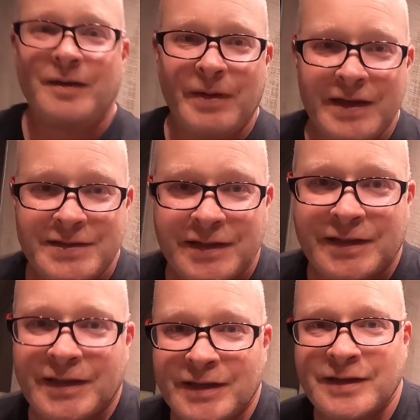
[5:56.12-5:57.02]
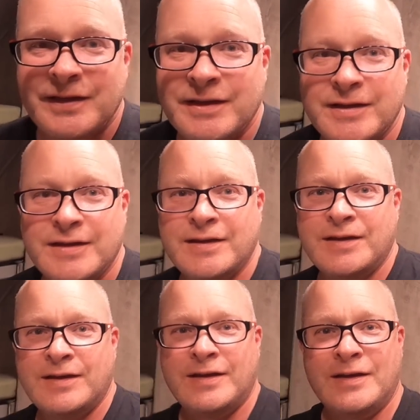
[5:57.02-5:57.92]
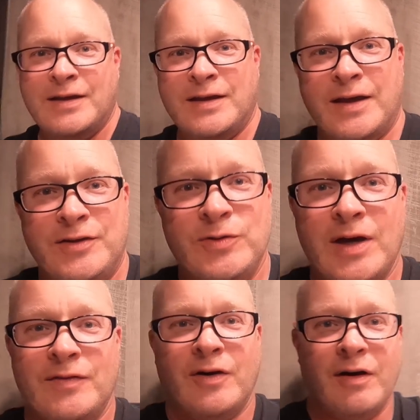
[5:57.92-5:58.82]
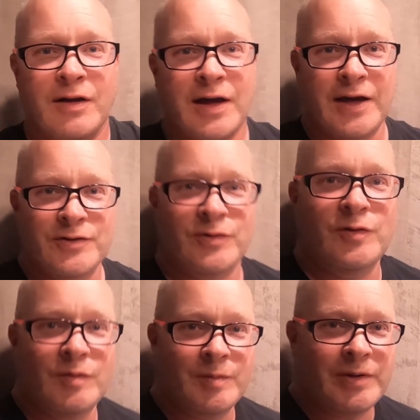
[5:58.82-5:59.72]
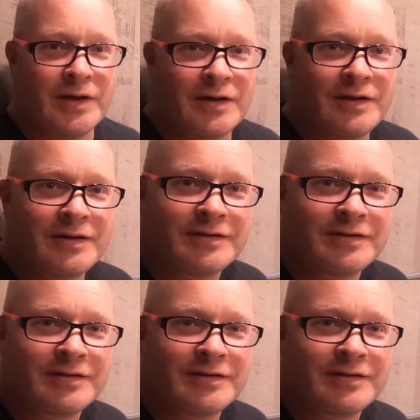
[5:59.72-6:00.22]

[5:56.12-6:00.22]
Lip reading: amazingly, I do have all kinds of room up here,